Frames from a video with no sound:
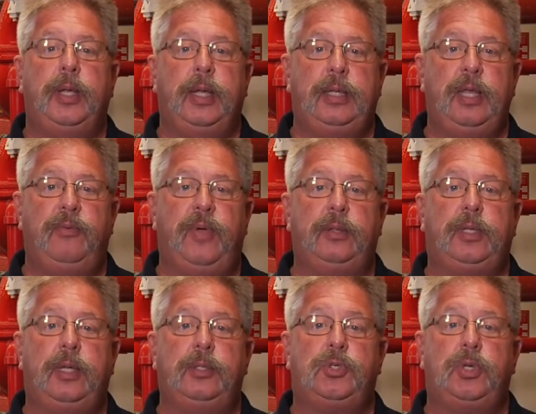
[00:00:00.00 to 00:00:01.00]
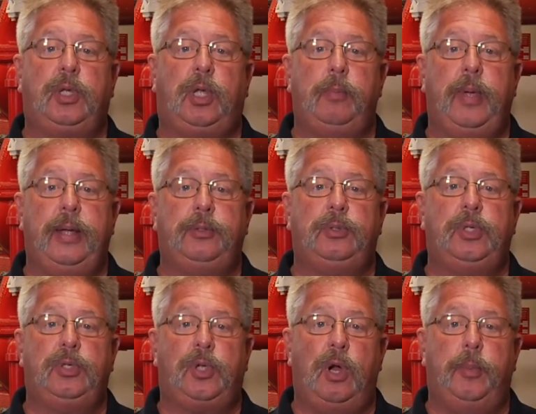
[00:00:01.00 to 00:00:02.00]
in the event the incident commander
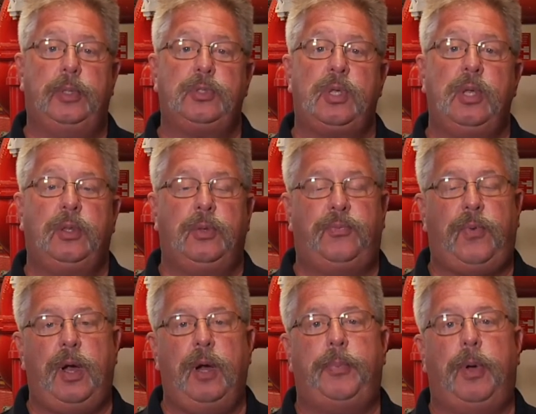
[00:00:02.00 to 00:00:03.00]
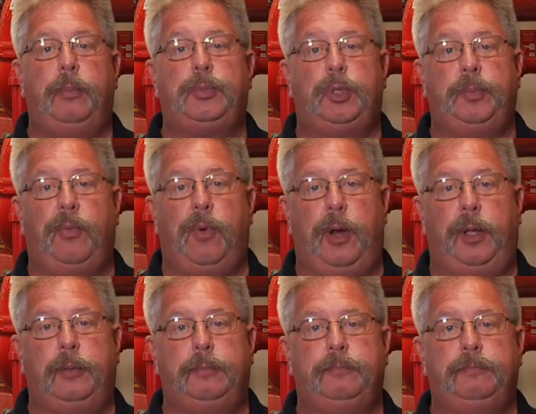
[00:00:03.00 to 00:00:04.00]
determines the fire pump should be running.